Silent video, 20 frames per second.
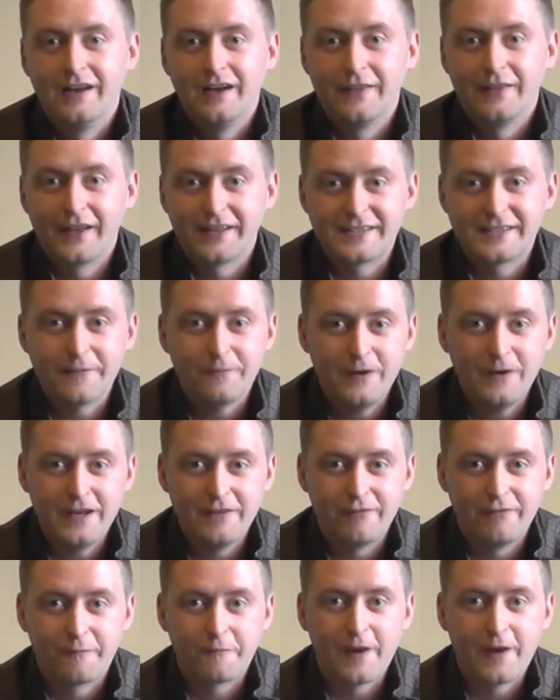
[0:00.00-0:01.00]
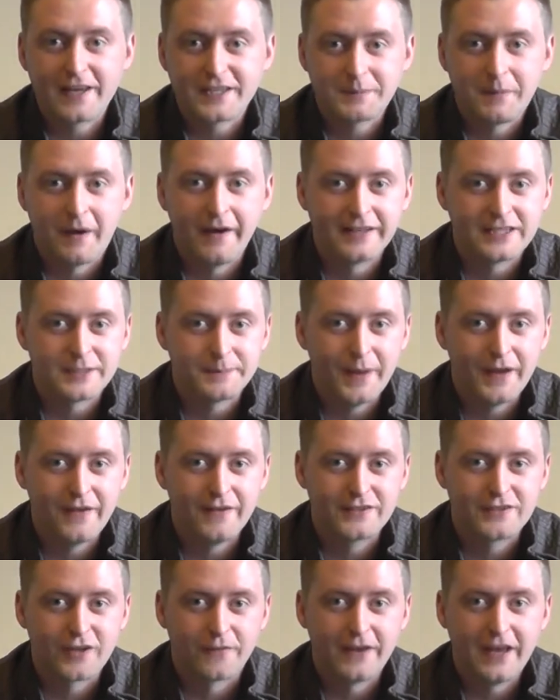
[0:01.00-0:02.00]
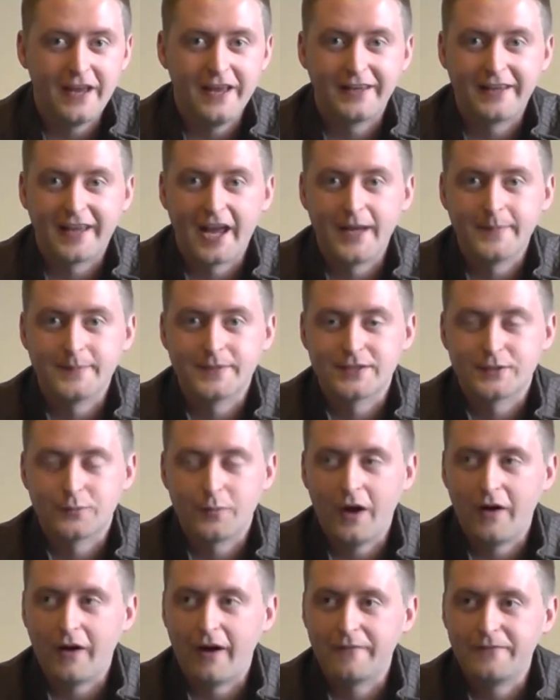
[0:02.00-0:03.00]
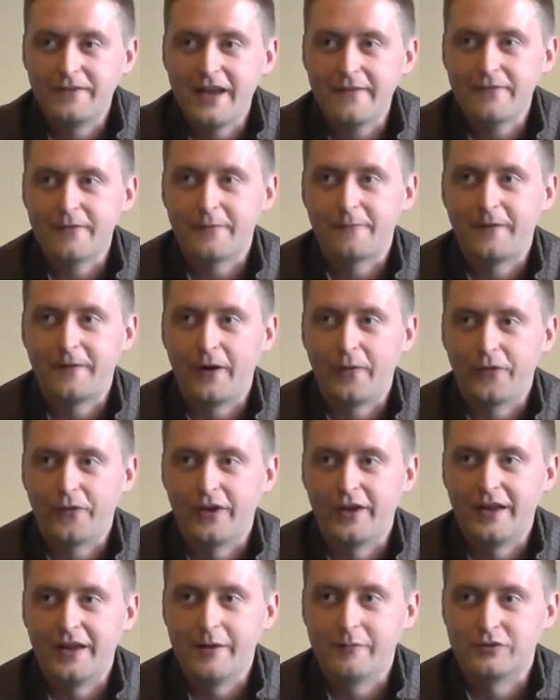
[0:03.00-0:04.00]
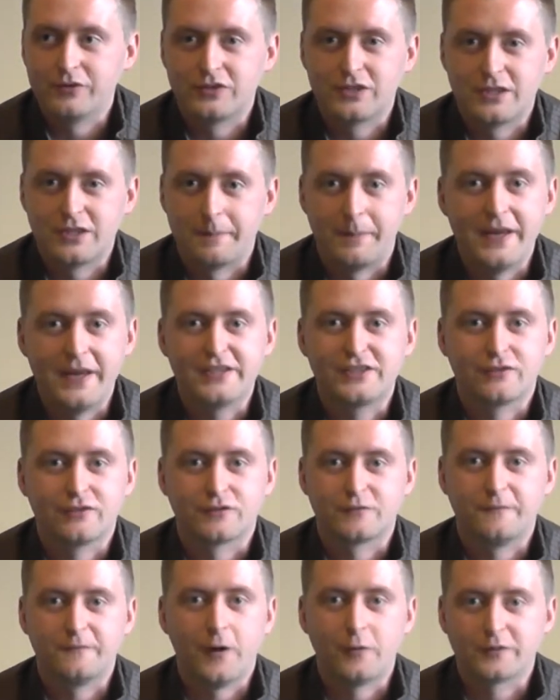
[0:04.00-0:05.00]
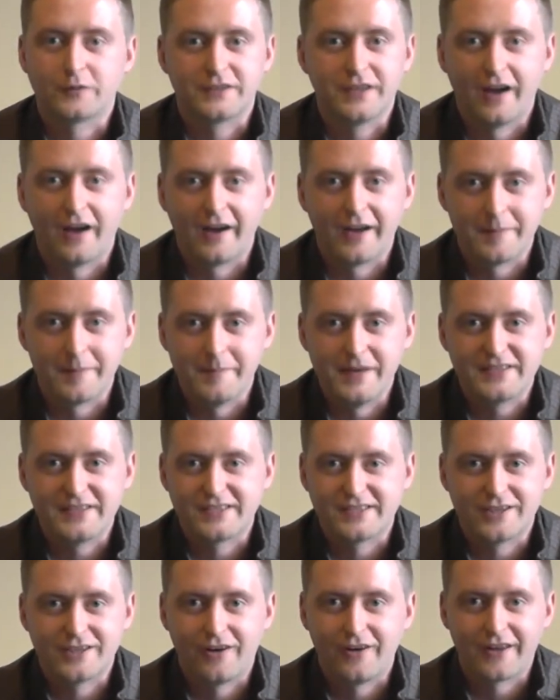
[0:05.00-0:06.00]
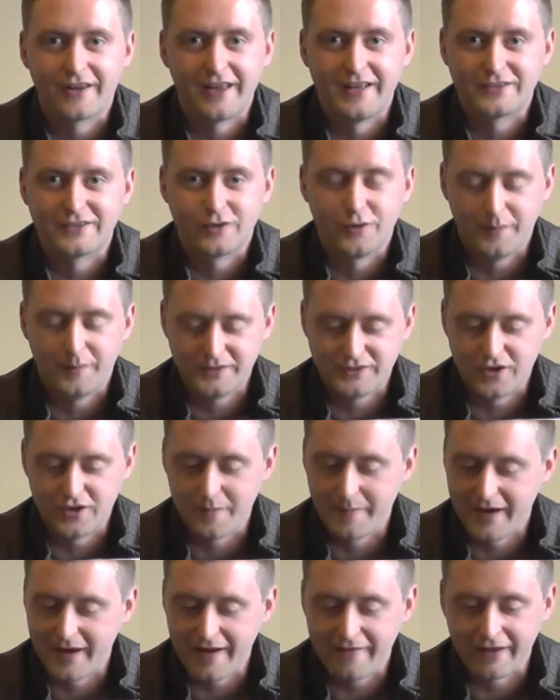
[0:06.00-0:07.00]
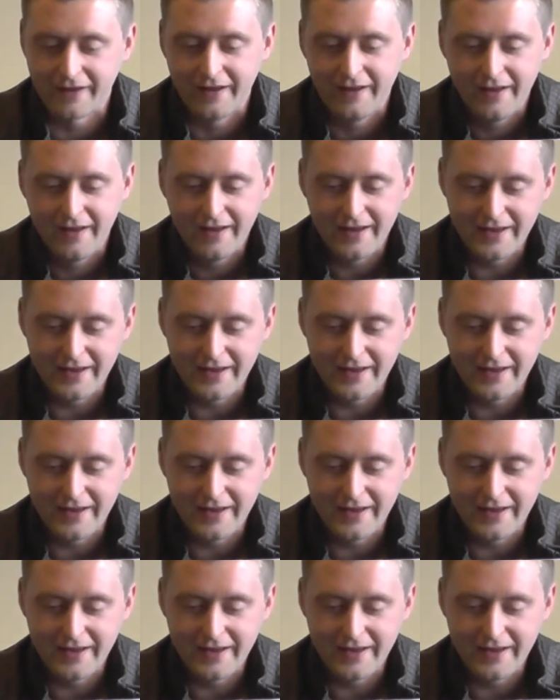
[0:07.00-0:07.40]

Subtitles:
And that definitely reflects my experience of it in games as well. I've never felt that it was the pistol's fault that I missed a target. It's always human error.